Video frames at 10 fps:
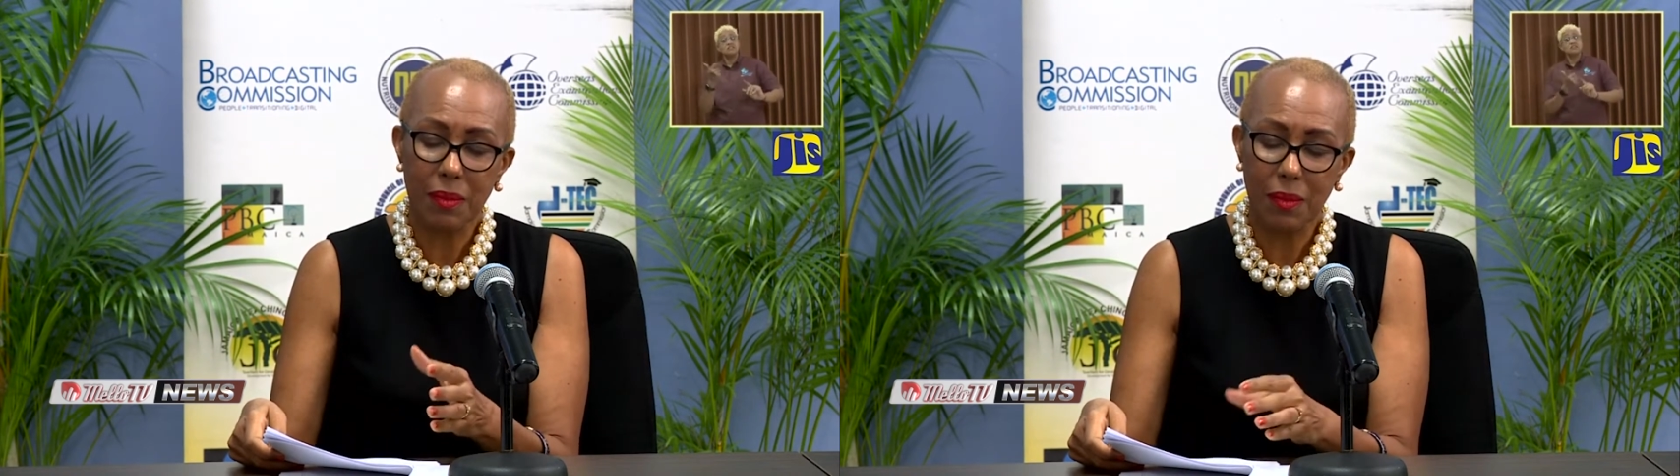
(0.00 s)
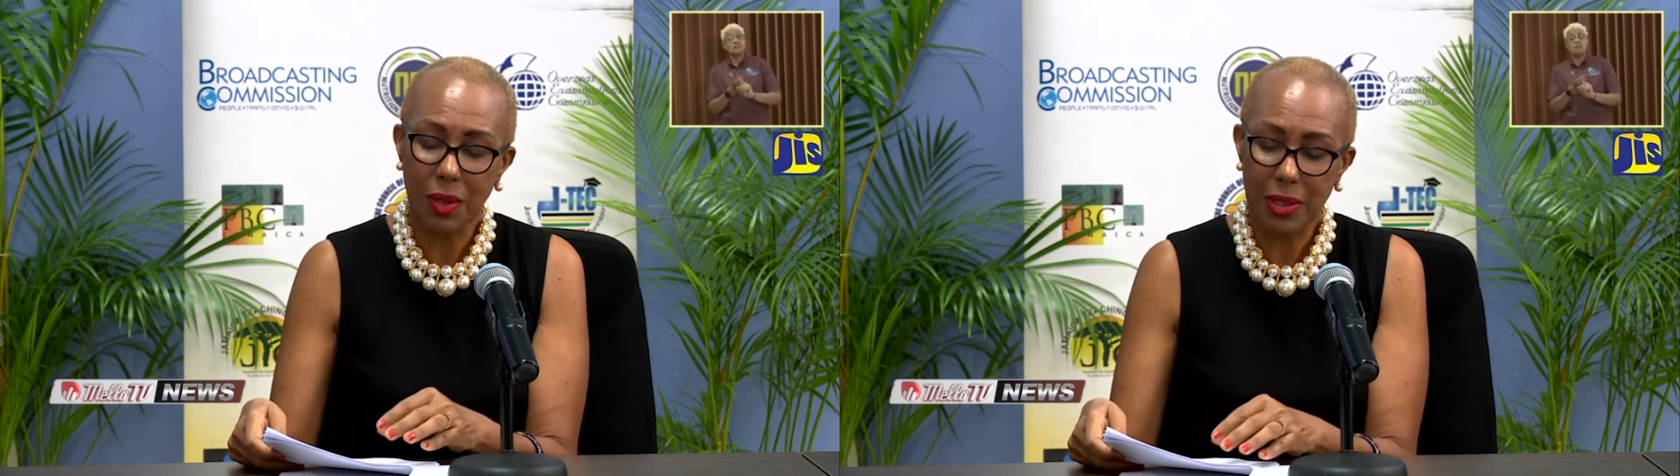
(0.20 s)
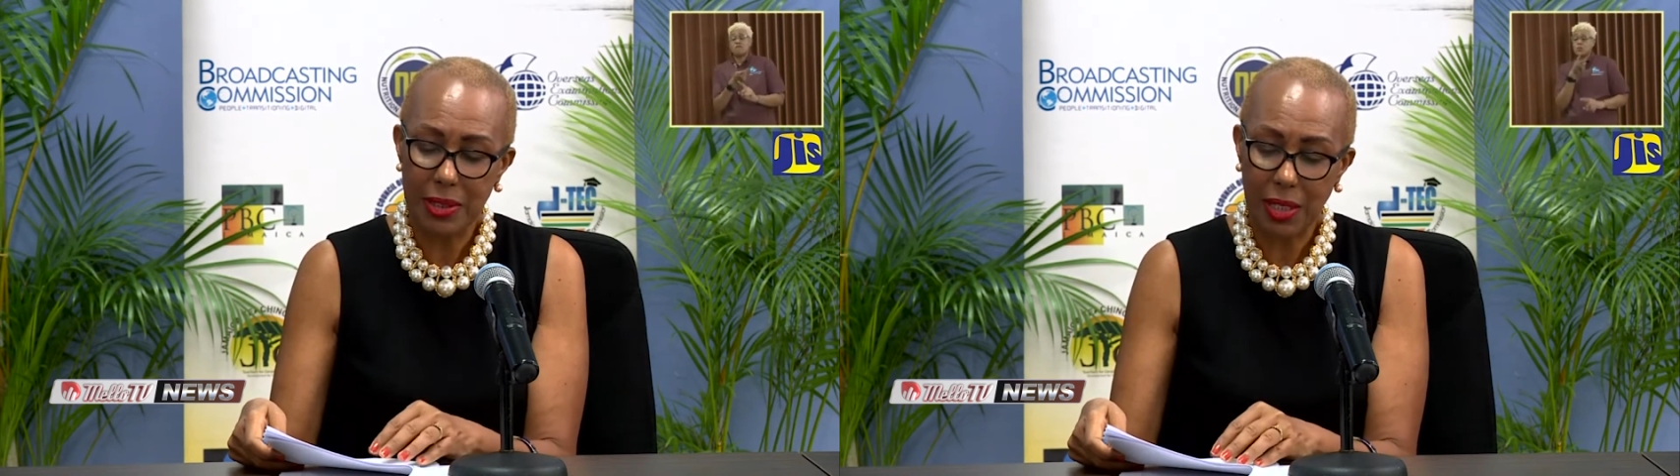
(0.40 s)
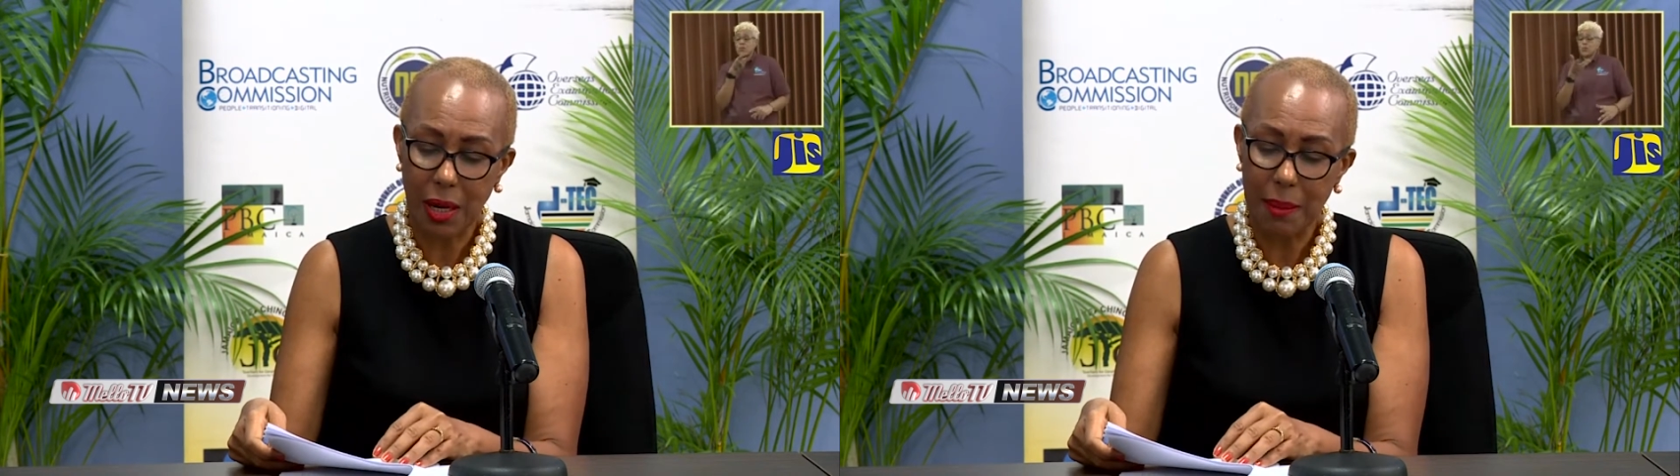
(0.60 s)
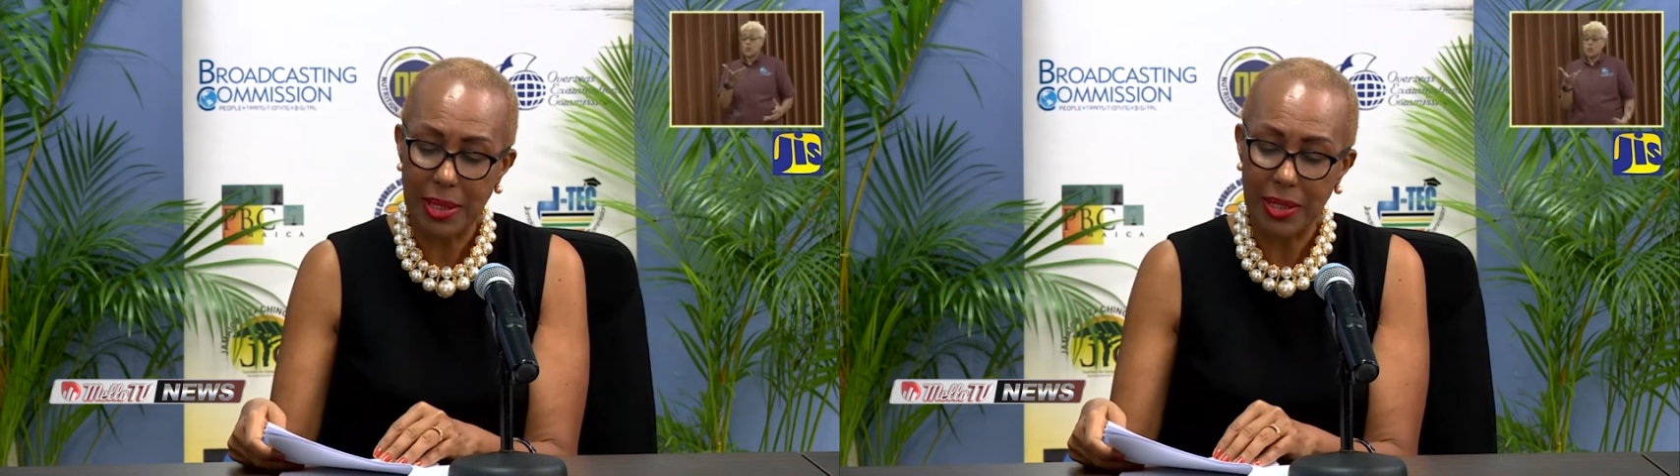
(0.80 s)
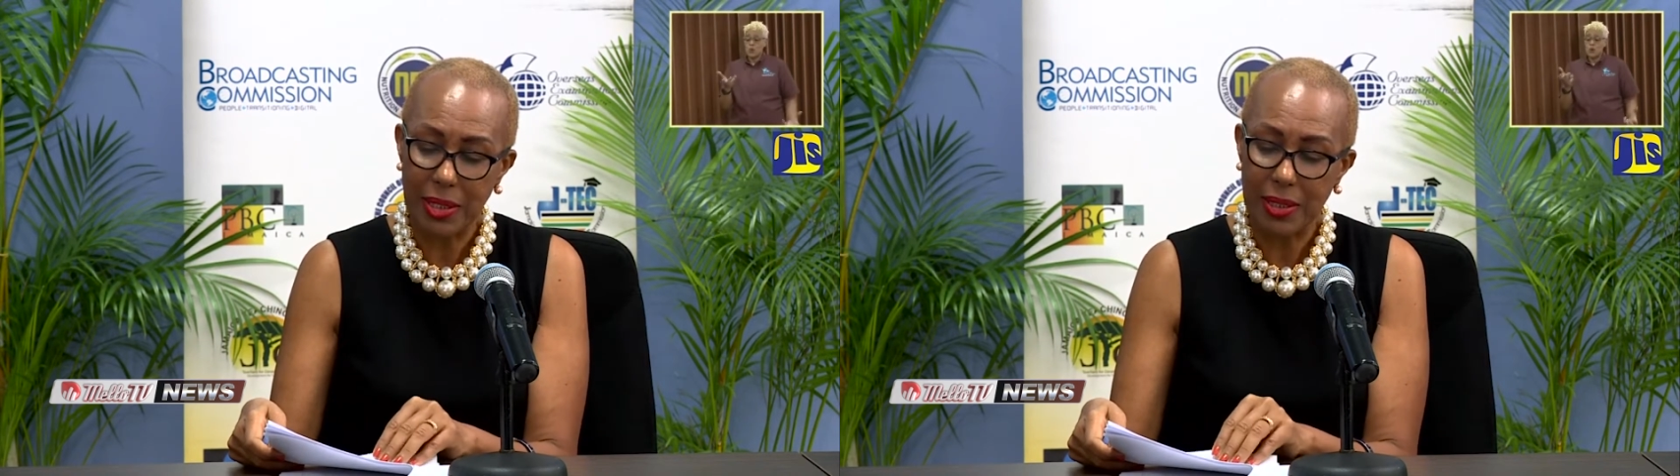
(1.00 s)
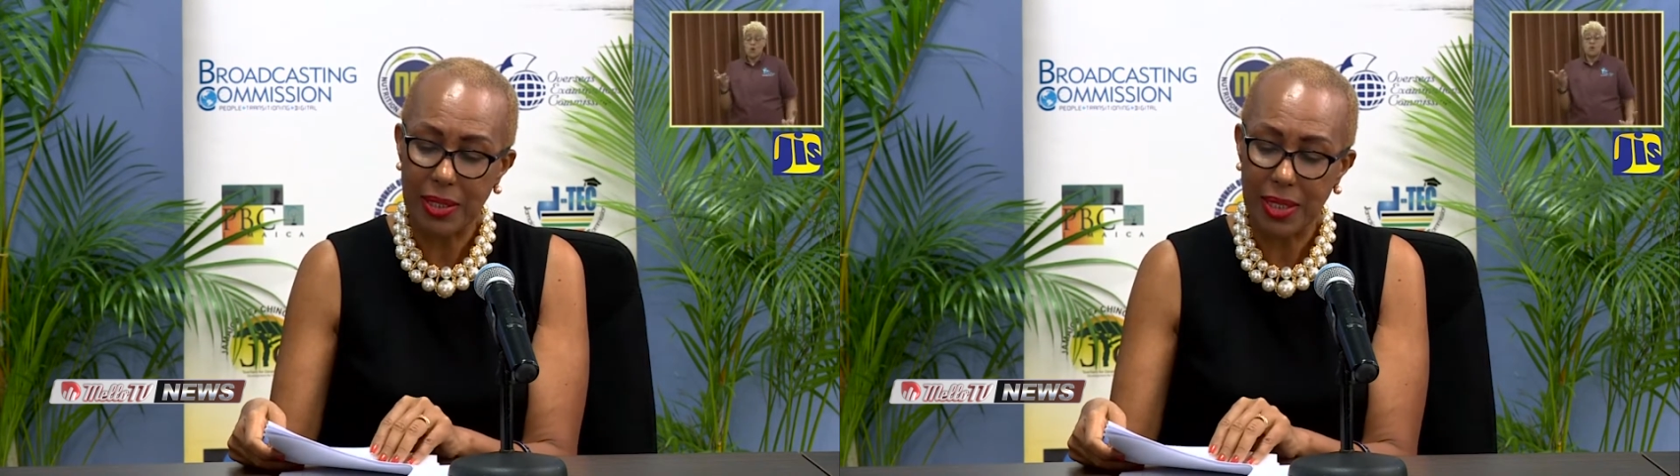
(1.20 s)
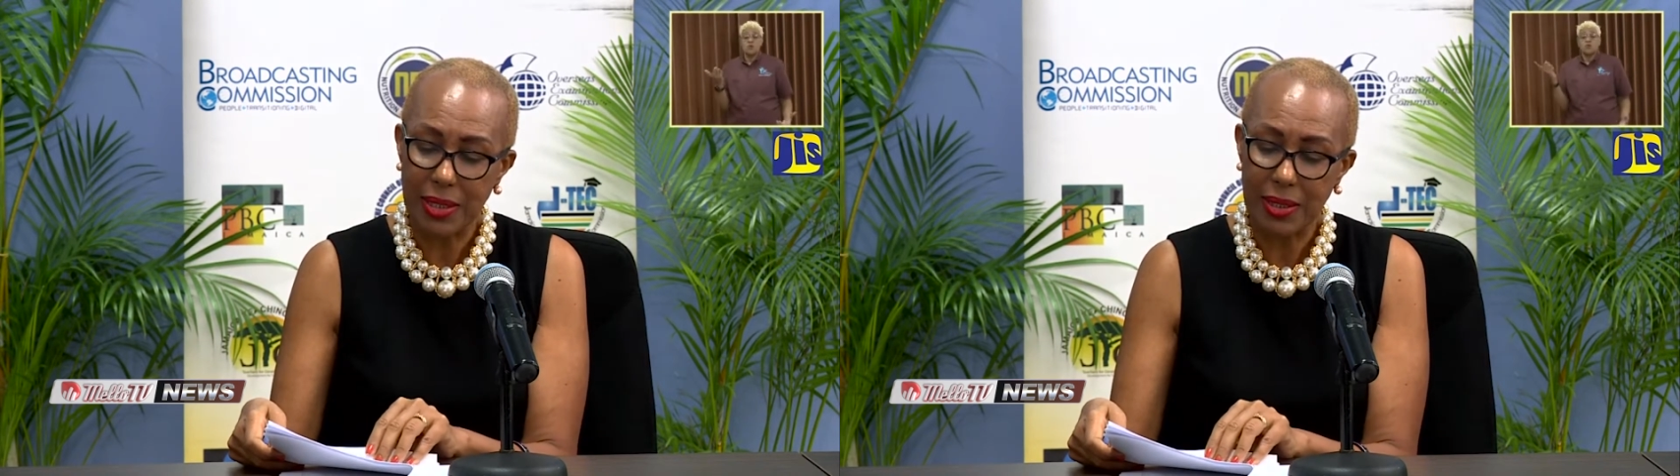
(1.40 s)
want to come into
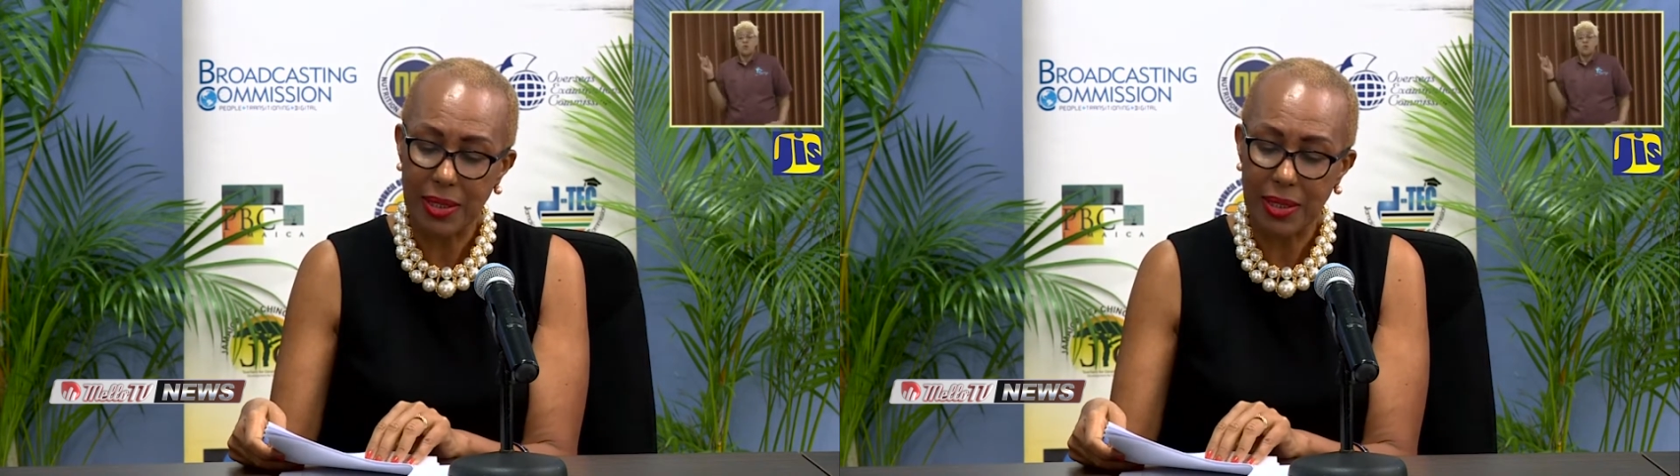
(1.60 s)
the,